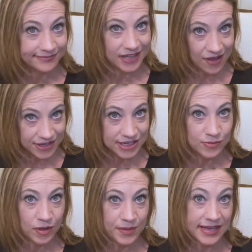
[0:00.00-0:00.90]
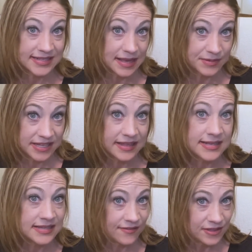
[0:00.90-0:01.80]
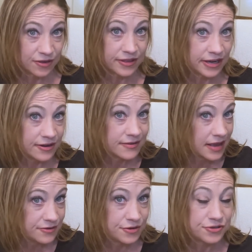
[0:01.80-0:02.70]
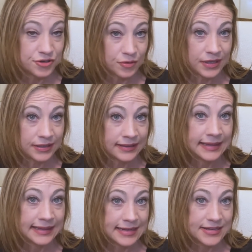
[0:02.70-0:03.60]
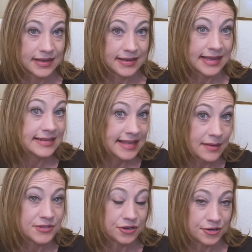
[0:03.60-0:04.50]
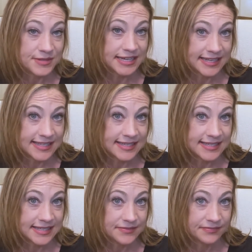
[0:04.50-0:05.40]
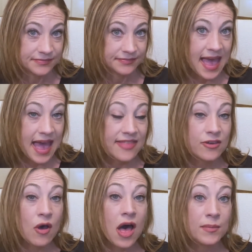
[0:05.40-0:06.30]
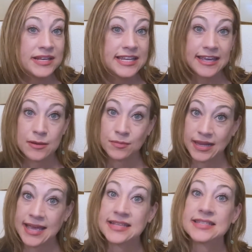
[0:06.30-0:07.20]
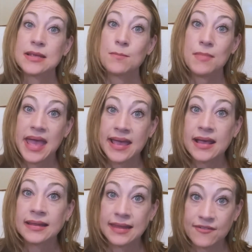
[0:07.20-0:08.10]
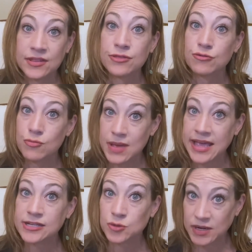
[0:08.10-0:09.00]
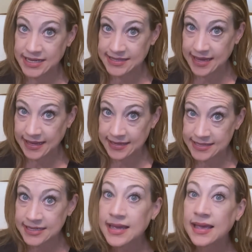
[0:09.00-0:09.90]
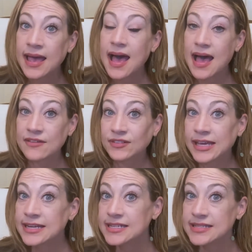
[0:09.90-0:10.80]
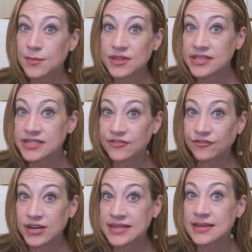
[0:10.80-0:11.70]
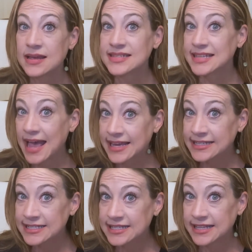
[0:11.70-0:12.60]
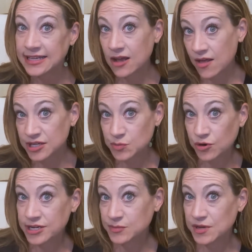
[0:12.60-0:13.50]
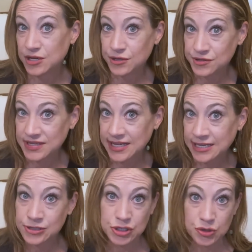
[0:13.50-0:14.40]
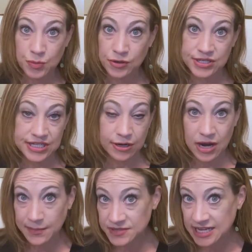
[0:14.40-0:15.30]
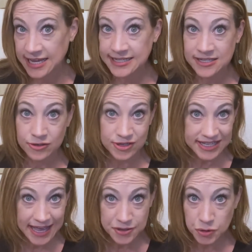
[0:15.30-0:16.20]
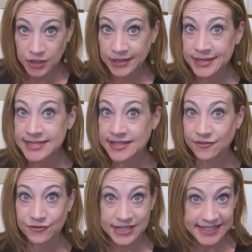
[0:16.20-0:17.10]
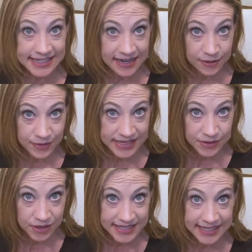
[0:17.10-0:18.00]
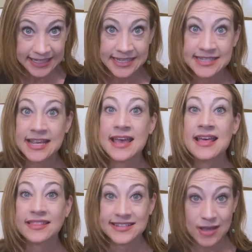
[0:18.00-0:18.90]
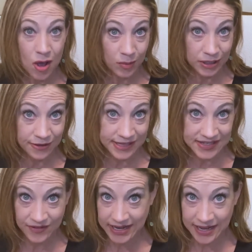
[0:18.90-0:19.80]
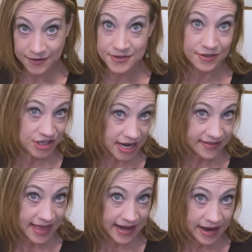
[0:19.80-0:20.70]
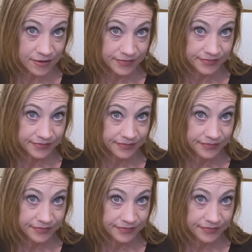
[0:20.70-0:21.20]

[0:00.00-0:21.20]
Colleges will be accepting these even though they're unusual exam circumstances and they'll all be taking place May 11th through May 22nd. I've linked some of the different sites that the College Board has been using to post their updates, their schedules, their free study resources. That's all below this video, so check that out.